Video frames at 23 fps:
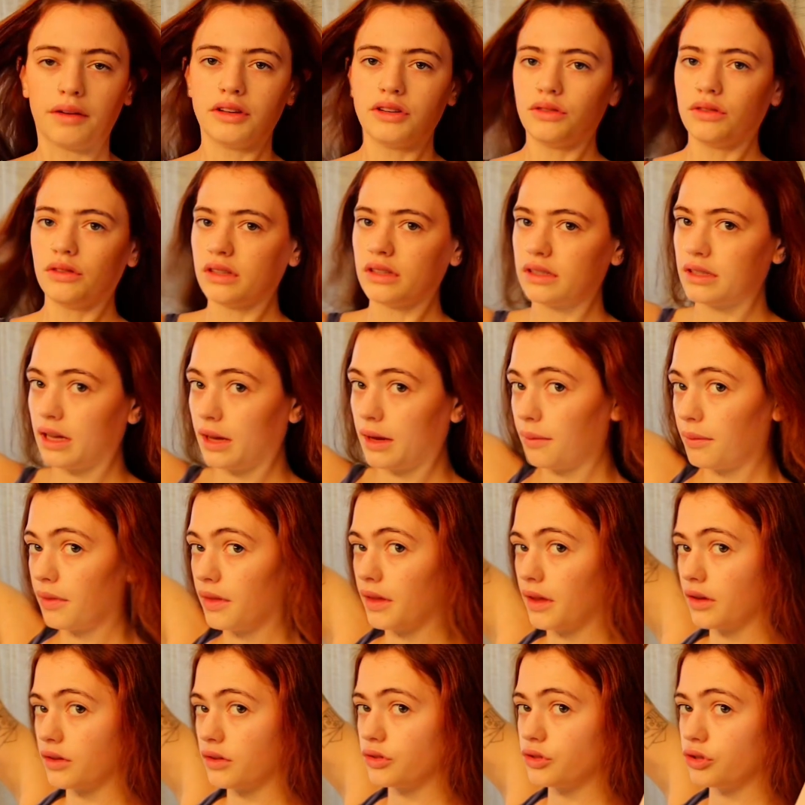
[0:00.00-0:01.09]
I do the same
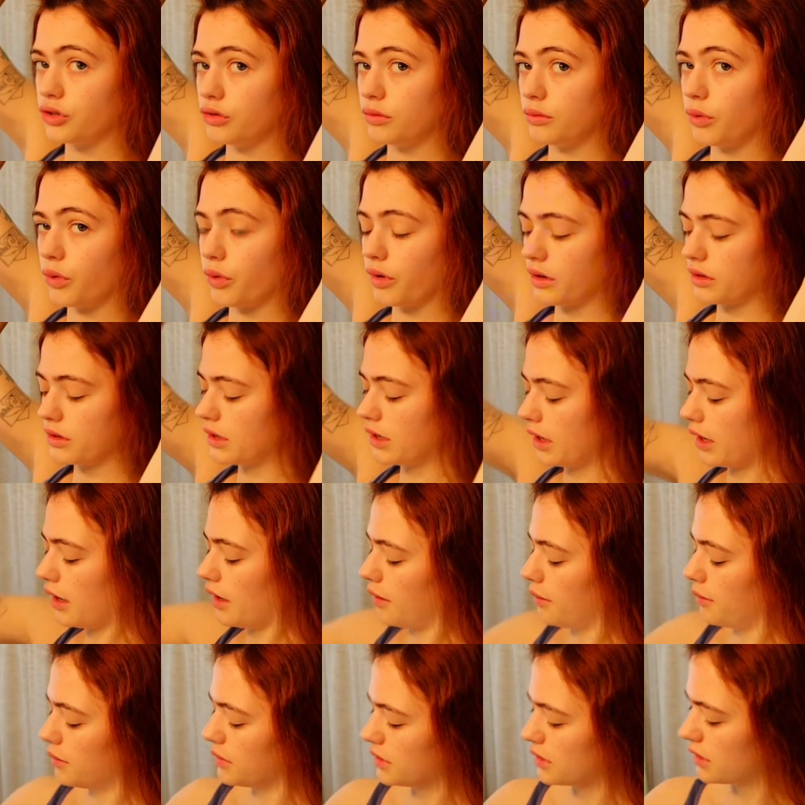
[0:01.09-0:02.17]
thing 2 more
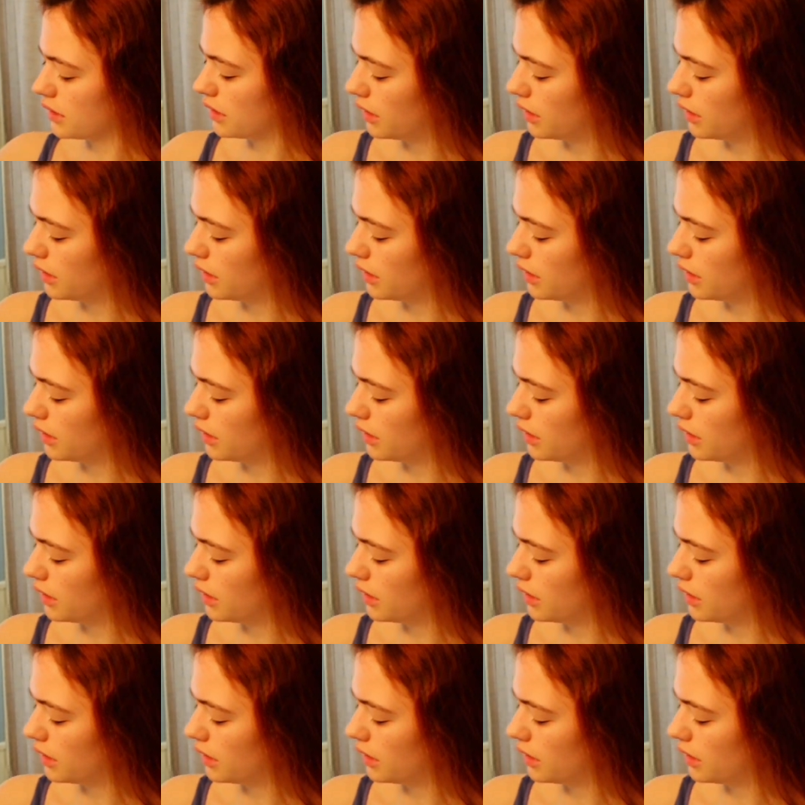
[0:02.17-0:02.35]
times